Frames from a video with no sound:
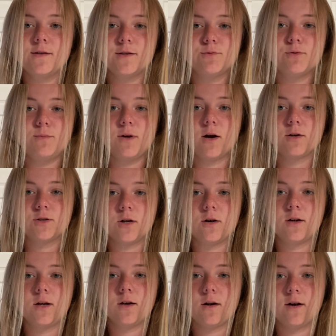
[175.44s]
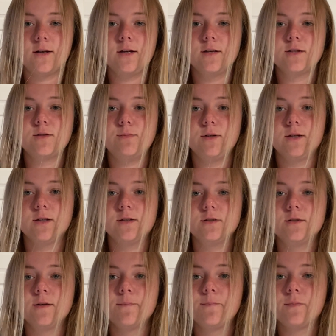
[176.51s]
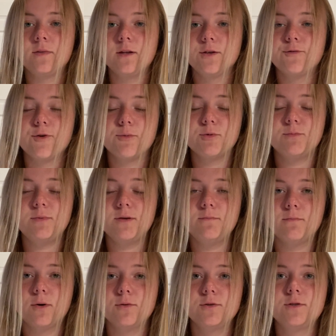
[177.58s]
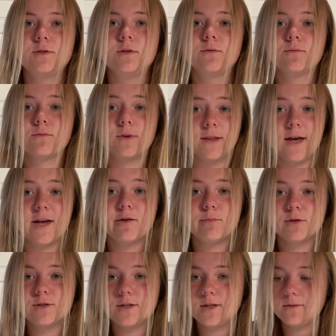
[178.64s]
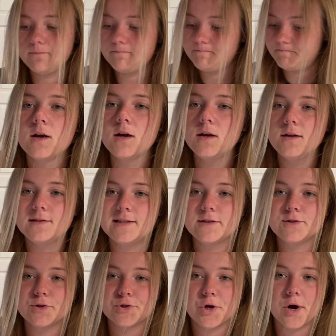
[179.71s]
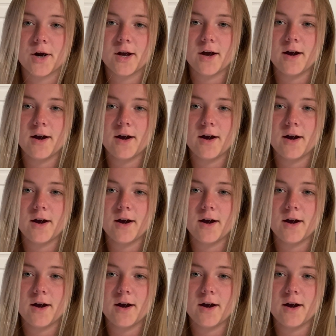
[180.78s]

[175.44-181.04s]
this would be our target audience because this film would be most relatable to them. Since our target